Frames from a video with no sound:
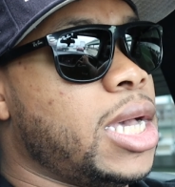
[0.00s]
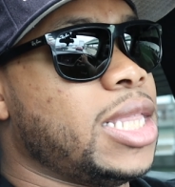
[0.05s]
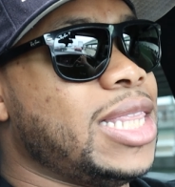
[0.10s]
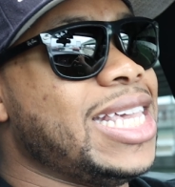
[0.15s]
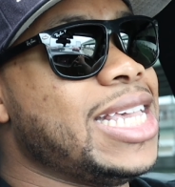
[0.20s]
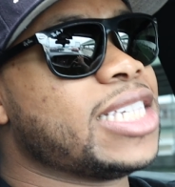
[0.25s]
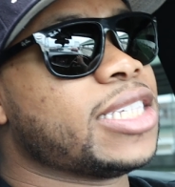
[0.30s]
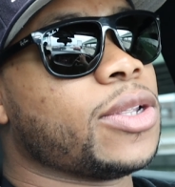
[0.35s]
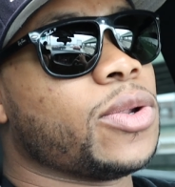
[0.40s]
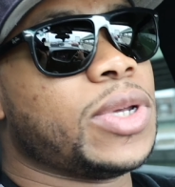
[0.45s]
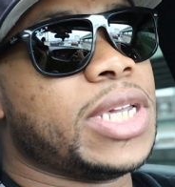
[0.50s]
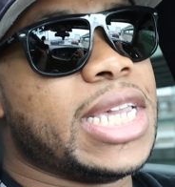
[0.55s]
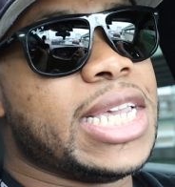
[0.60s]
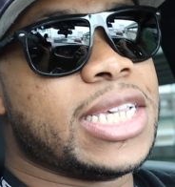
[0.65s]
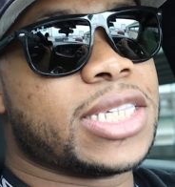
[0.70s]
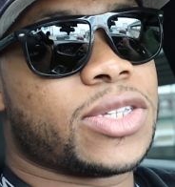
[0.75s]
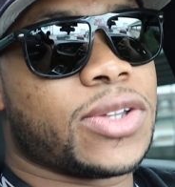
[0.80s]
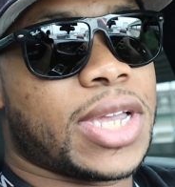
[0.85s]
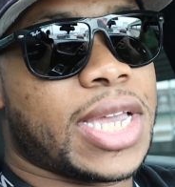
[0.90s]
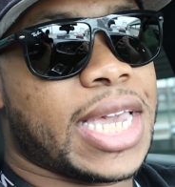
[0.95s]
These little
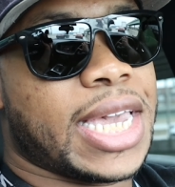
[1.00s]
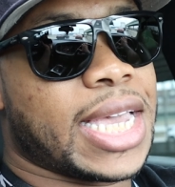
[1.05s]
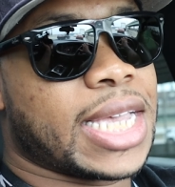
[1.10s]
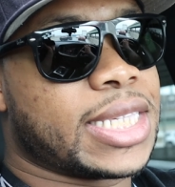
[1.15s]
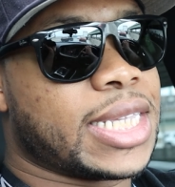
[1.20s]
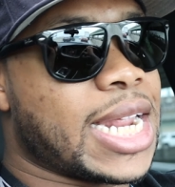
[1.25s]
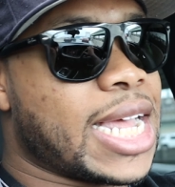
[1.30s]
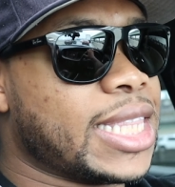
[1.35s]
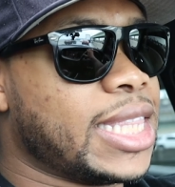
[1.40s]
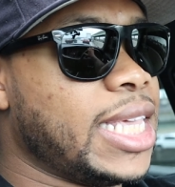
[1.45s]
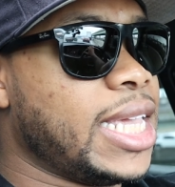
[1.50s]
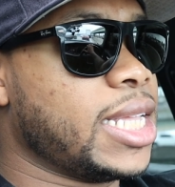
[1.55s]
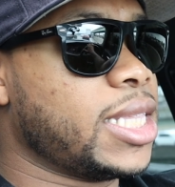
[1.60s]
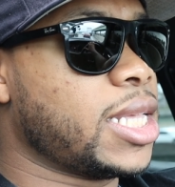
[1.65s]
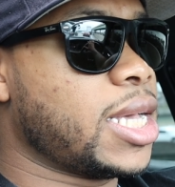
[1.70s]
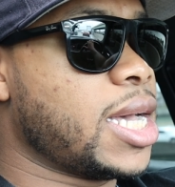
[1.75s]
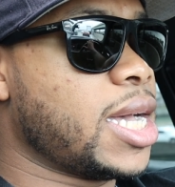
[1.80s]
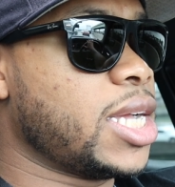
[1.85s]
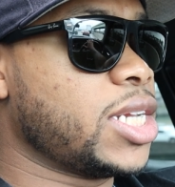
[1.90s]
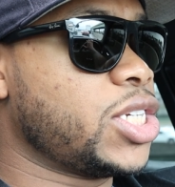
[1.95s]
Easter eggs that I think
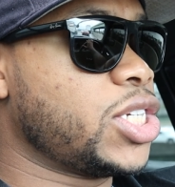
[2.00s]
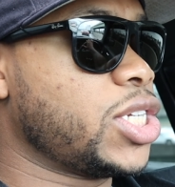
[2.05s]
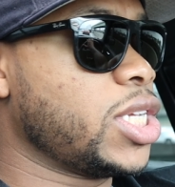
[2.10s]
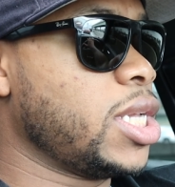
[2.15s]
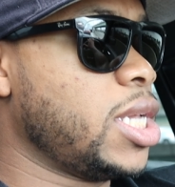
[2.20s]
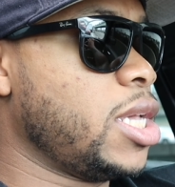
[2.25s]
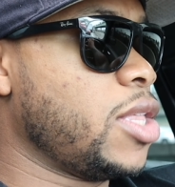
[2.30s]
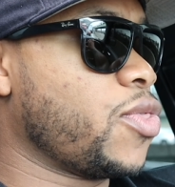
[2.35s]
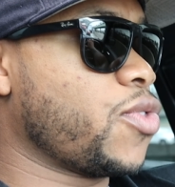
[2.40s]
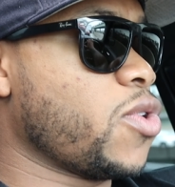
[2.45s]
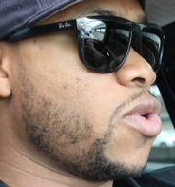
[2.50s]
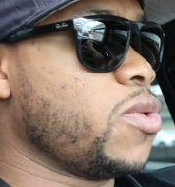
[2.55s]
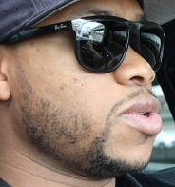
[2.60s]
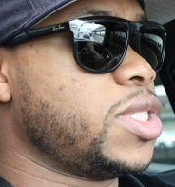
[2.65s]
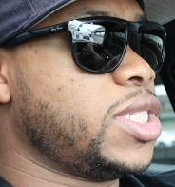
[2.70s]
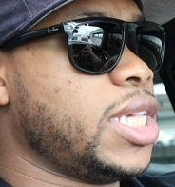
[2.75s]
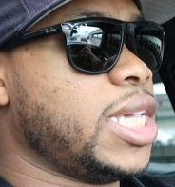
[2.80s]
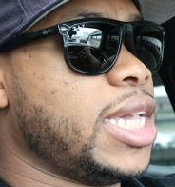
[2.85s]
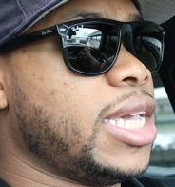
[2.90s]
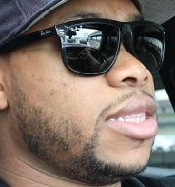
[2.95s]
Dodge
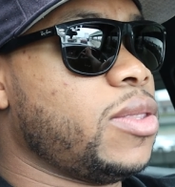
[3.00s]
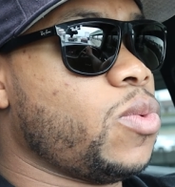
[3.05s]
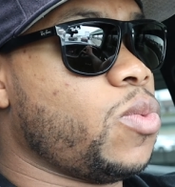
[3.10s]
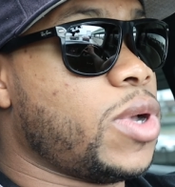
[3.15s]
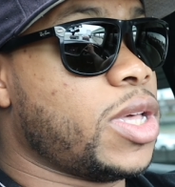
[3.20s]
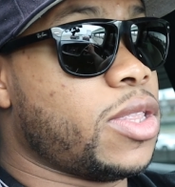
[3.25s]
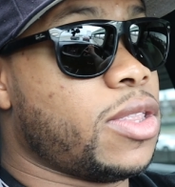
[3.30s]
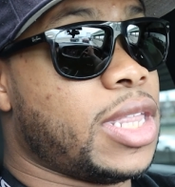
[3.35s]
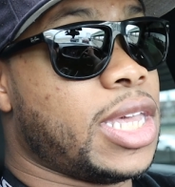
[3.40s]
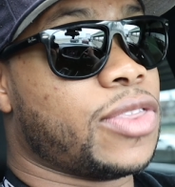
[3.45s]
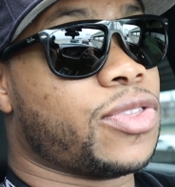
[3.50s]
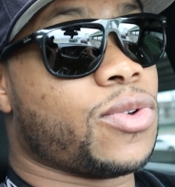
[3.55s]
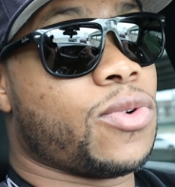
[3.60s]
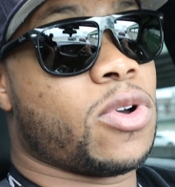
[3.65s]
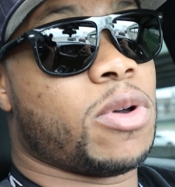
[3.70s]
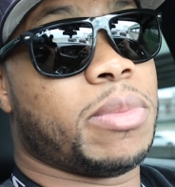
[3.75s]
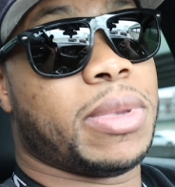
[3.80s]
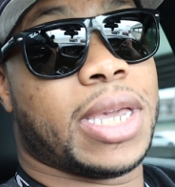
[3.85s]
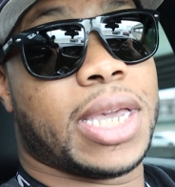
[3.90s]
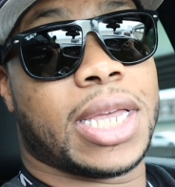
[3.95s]
throws in, whether they
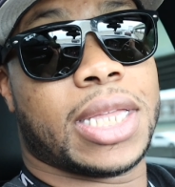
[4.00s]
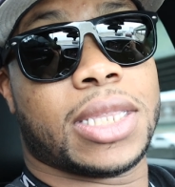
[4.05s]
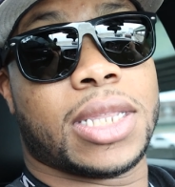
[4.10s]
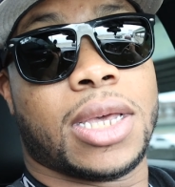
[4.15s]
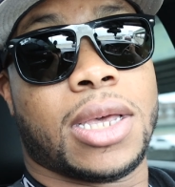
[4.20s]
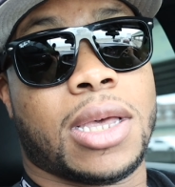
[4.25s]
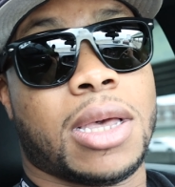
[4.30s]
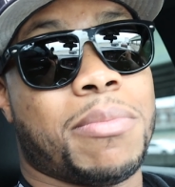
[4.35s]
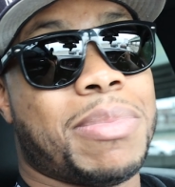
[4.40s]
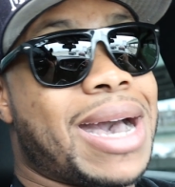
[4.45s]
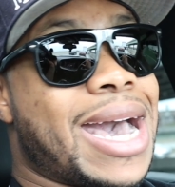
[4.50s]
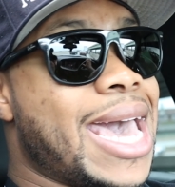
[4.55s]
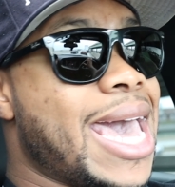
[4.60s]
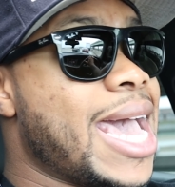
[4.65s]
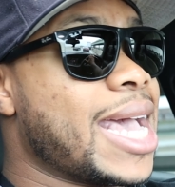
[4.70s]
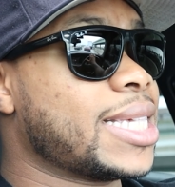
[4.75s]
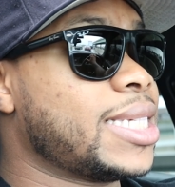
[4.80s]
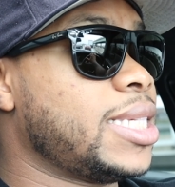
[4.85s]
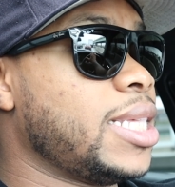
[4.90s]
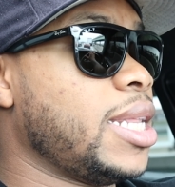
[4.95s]
throw them in by
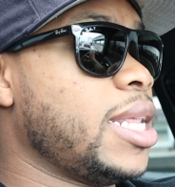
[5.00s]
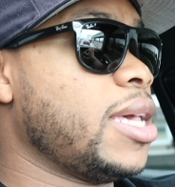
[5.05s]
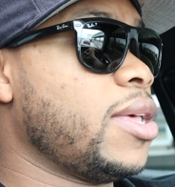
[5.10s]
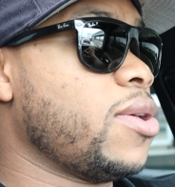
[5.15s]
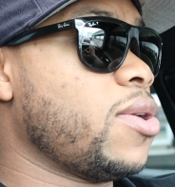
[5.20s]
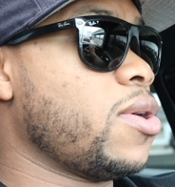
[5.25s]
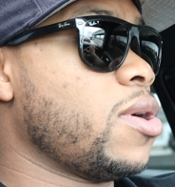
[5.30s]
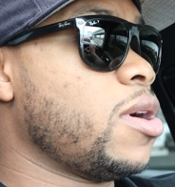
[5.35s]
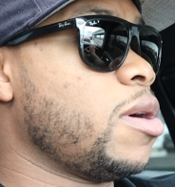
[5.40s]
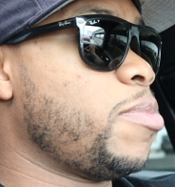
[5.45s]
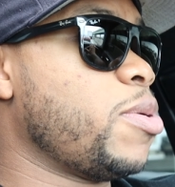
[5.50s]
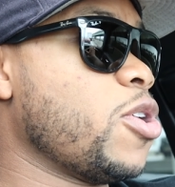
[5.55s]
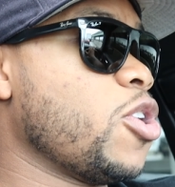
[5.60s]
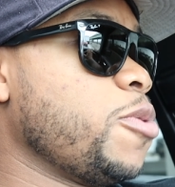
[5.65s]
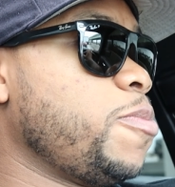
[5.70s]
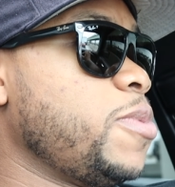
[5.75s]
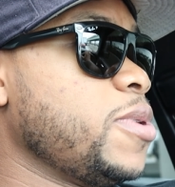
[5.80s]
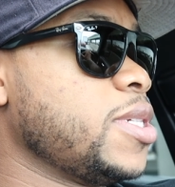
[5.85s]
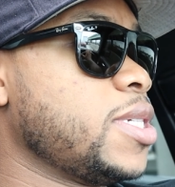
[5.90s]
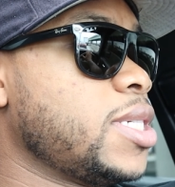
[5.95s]
accident or on
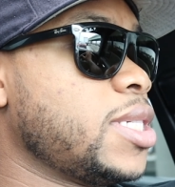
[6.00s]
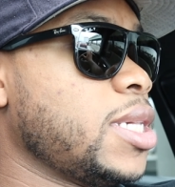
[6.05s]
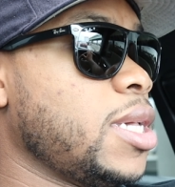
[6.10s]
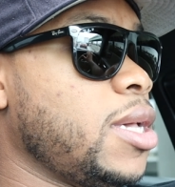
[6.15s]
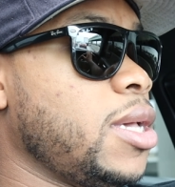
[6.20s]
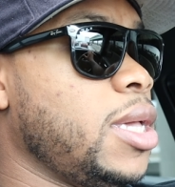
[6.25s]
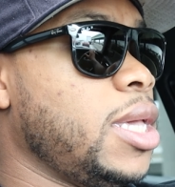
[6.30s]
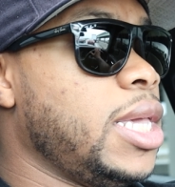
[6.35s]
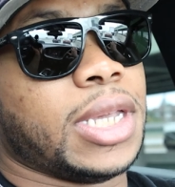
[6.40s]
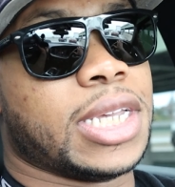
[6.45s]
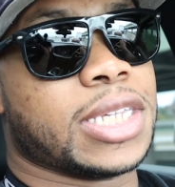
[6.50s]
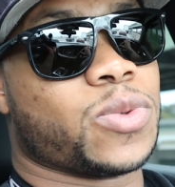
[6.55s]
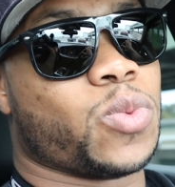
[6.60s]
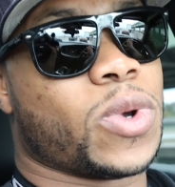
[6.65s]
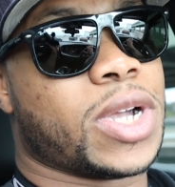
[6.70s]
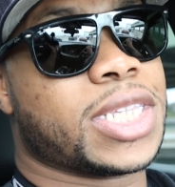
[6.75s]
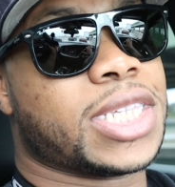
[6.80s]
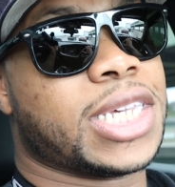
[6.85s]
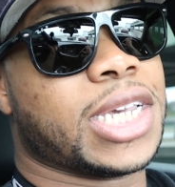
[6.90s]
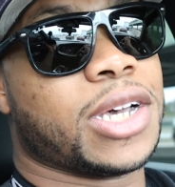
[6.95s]
purpose, is
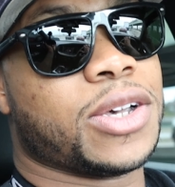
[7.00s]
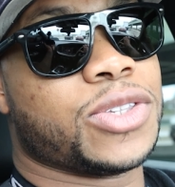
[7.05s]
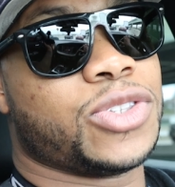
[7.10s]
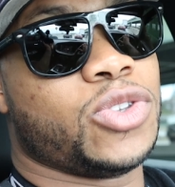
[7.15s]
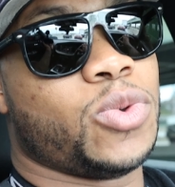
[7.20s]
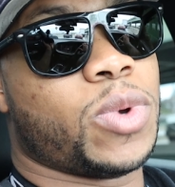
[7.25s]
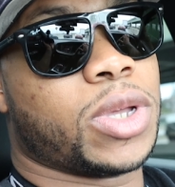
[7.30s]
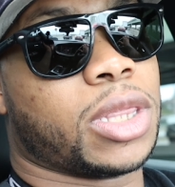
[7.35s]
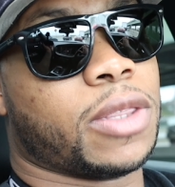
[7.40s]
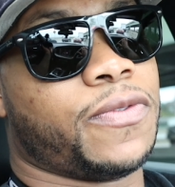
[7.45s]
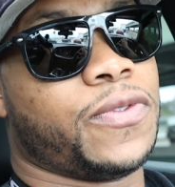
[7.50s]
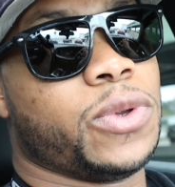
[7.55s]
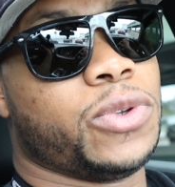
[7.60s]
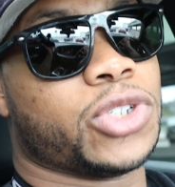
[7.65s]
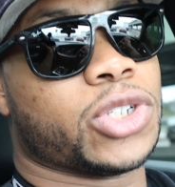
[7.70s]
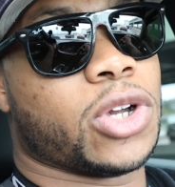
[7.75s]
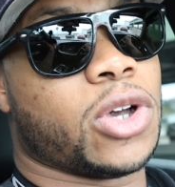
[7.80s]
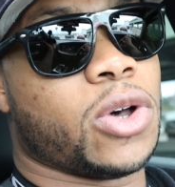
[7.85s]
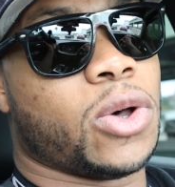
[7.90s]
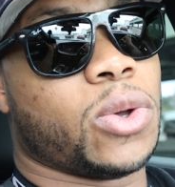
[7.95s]
what tells you what the
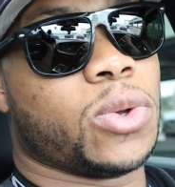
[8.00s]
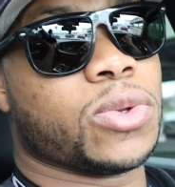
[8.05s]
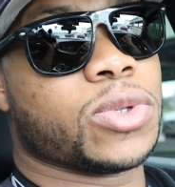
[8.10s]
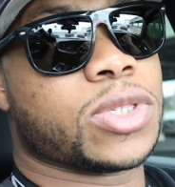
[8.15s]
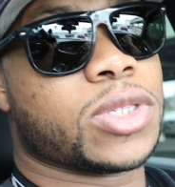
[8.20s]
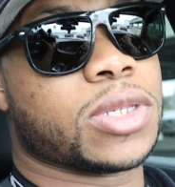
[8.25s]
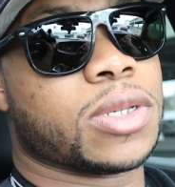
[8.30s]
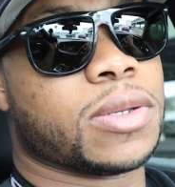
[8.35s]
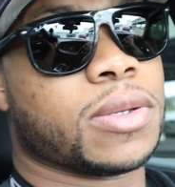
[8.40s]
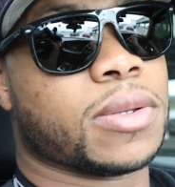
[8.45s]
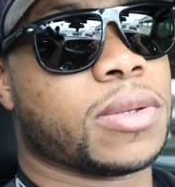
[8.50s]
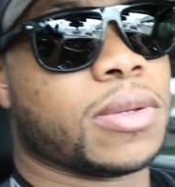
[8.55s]
future holds.